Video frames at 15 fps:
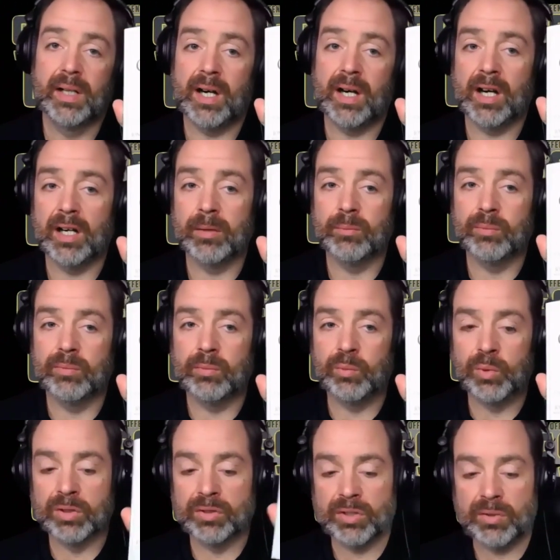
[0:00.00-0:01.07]
Um,
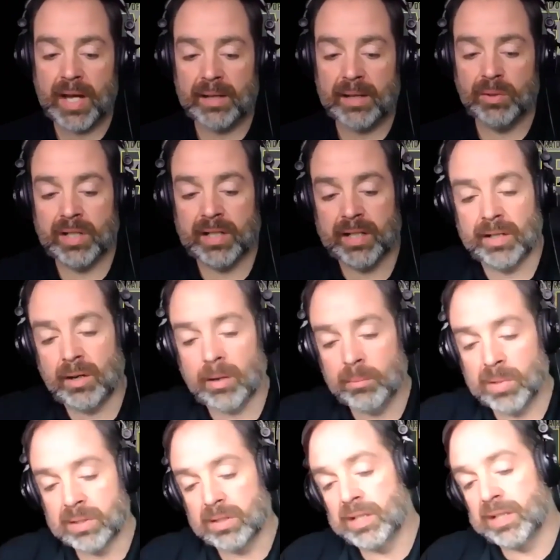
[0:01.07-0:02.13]
we'll do that in, in our
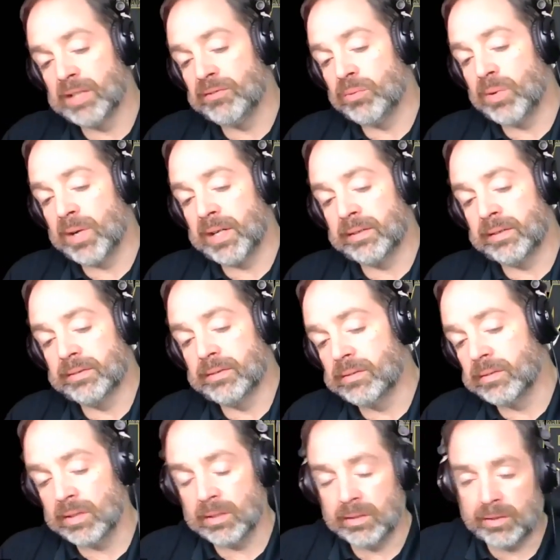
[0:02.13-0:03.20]
monthly giveaway.
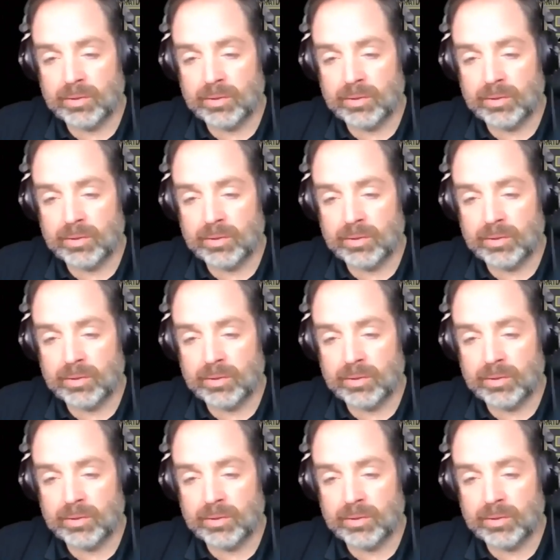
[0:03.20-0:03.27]
You know, of